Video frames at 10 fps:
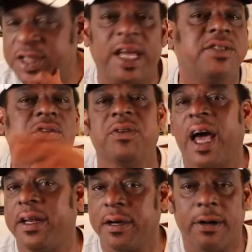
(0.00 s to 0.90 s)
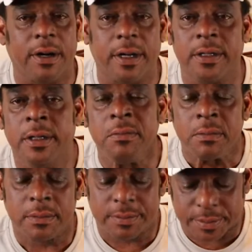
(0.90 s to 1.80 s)
Chase United card.
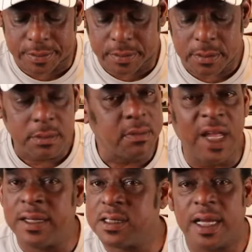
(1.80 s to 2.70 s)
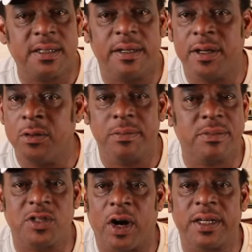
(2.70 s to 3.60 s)
And Chase said,
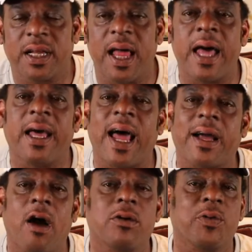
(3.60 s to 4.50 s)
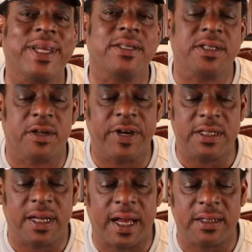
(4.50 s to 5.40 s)
nope, sorry, decline. And I called a
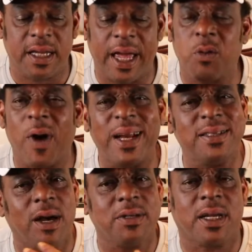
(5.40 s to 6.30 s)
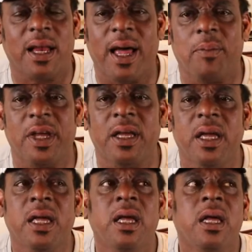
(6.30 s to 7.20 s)
reconsideration line and said, hey, why did y'all decline me?
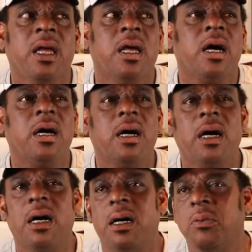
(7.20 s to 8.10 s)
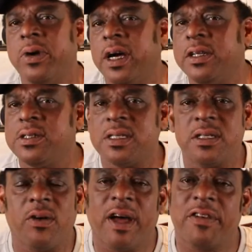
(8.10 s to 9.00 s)
Uh, well, you
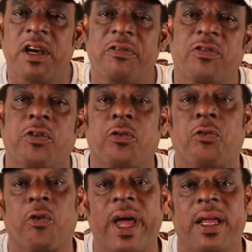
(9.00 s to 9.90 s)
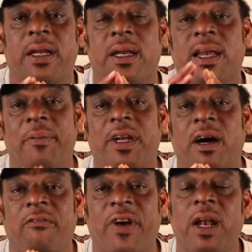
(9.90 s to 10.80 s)
just don't have enough credit limit
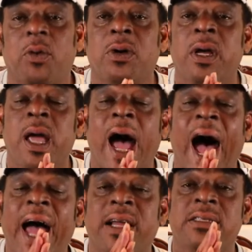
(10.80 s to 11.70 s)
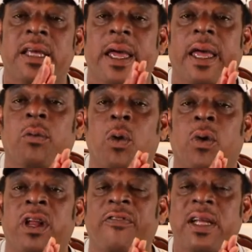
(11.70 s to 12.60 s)
available. I can say, hey, well,
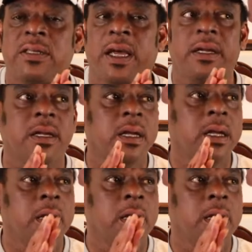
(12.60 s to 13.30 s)
what if I take